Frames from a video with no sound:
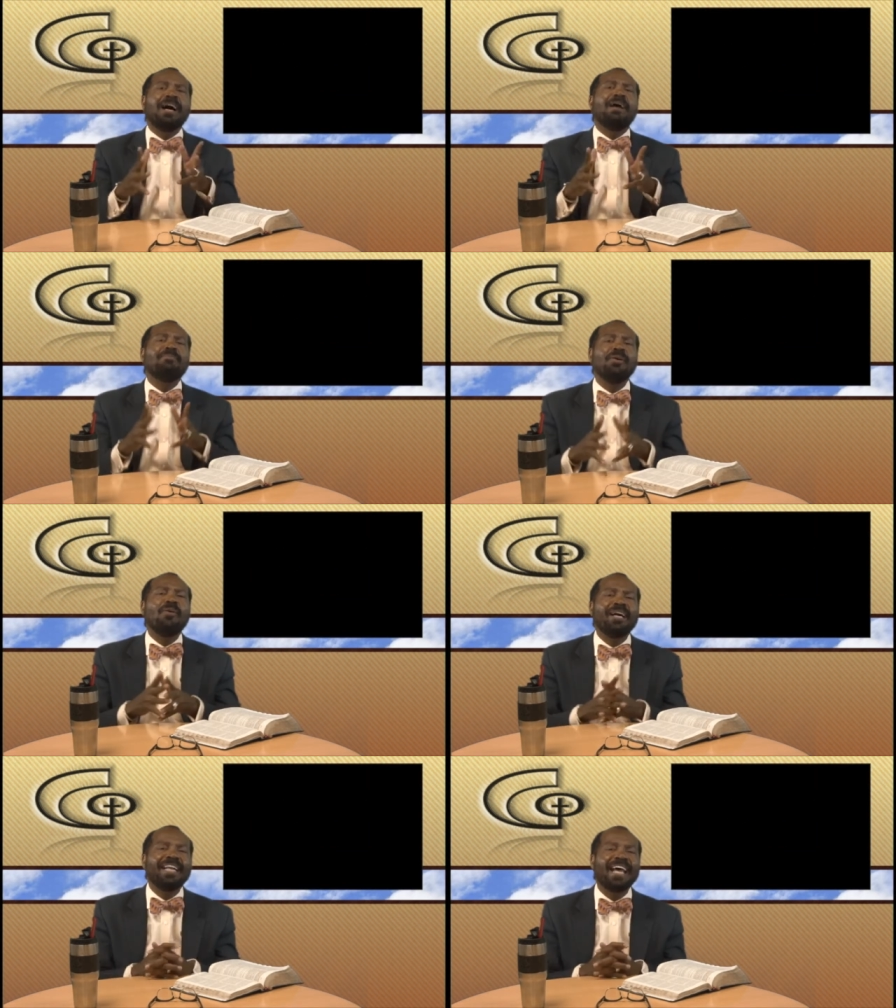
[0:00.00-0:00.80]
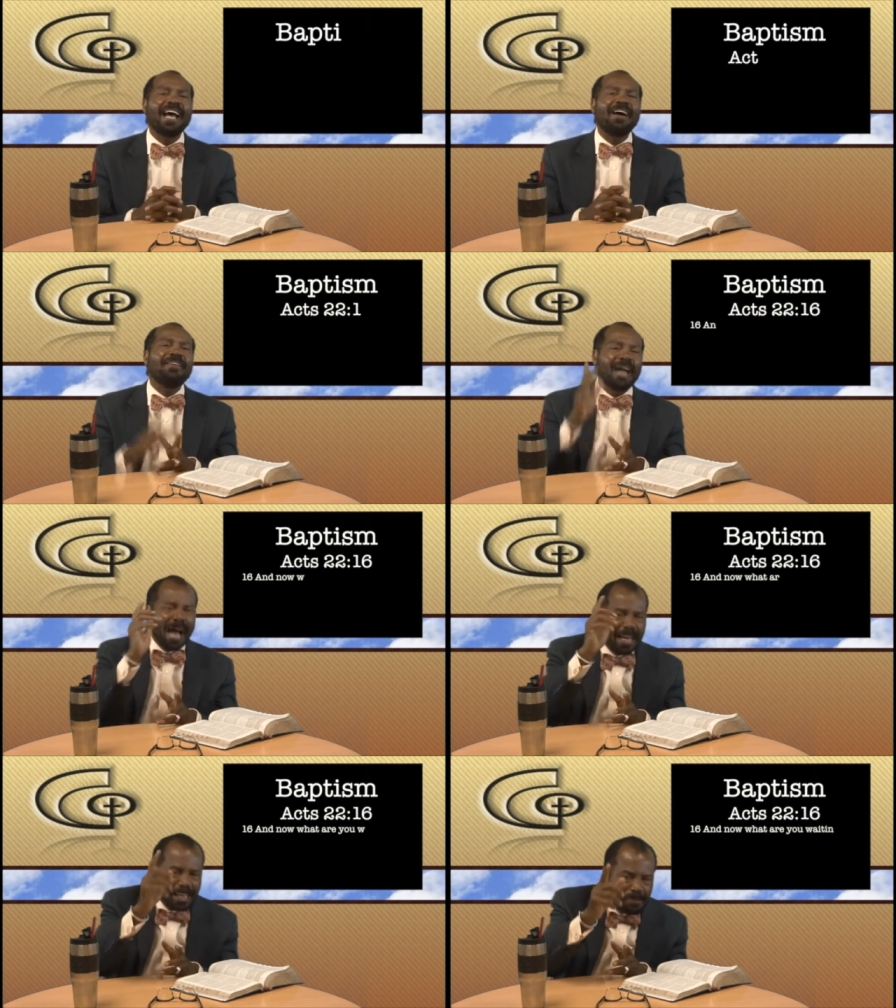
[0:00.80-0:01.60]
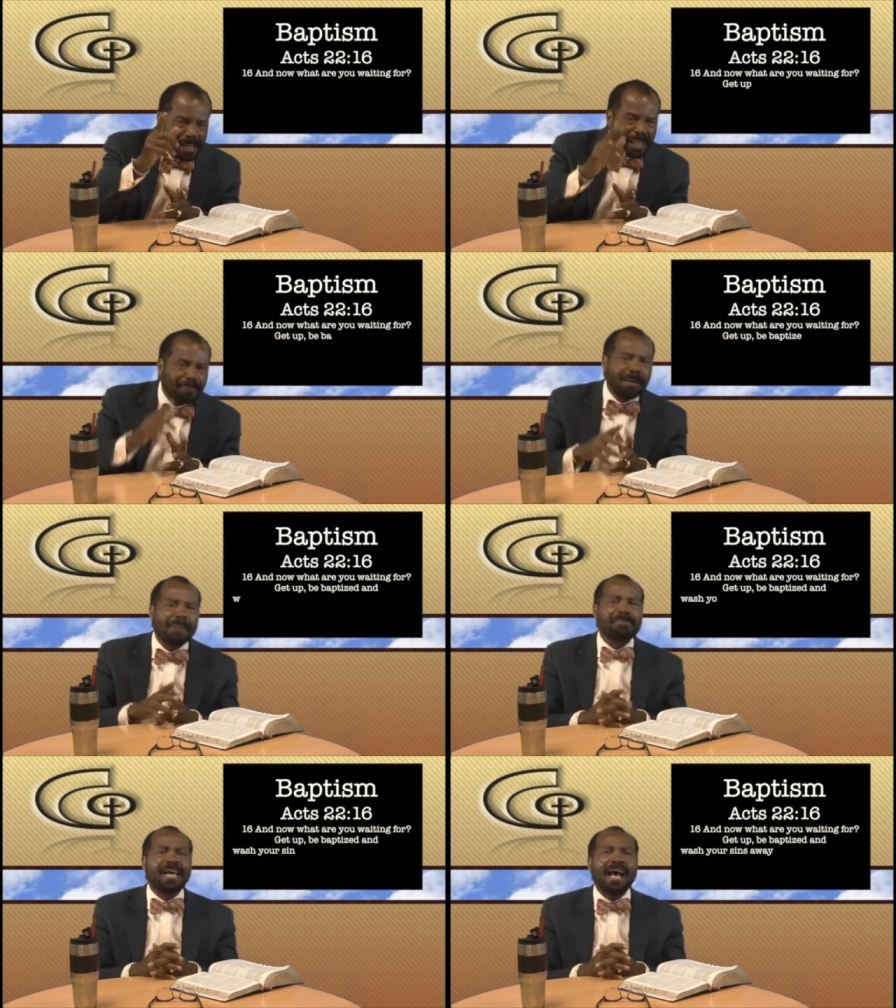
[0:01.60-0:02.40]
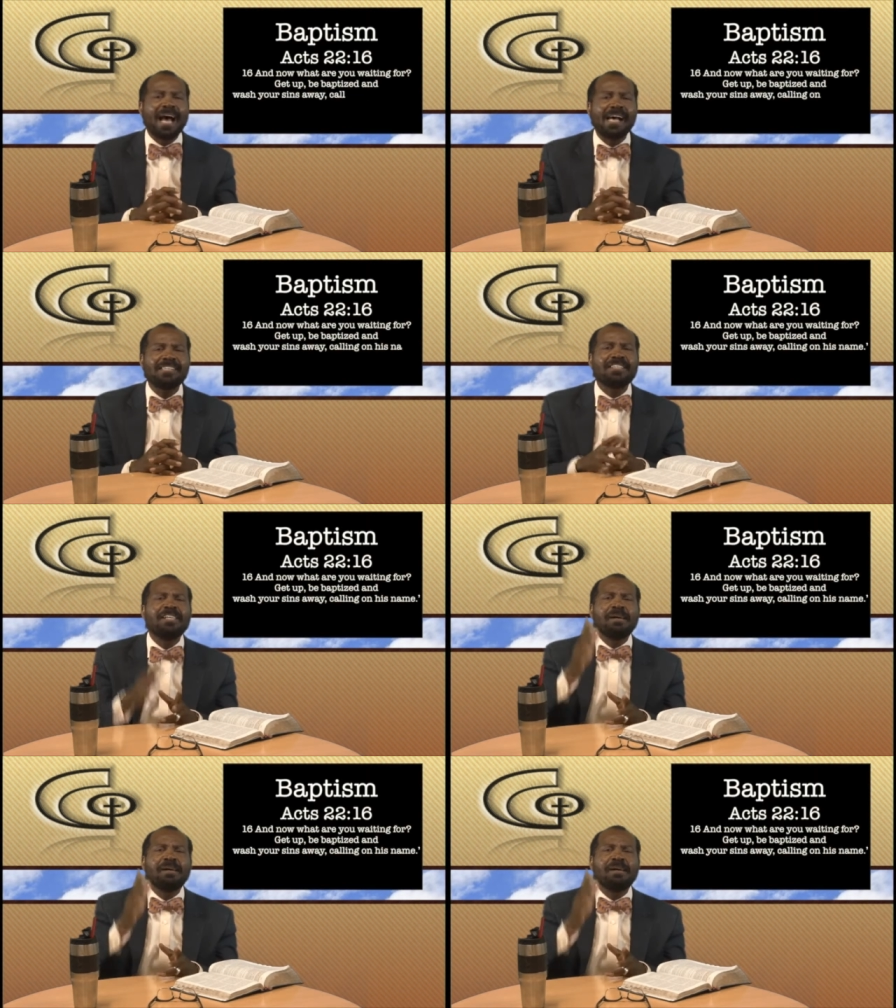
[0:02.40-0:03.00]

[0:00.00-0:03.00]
I'm going down. I am getting baptized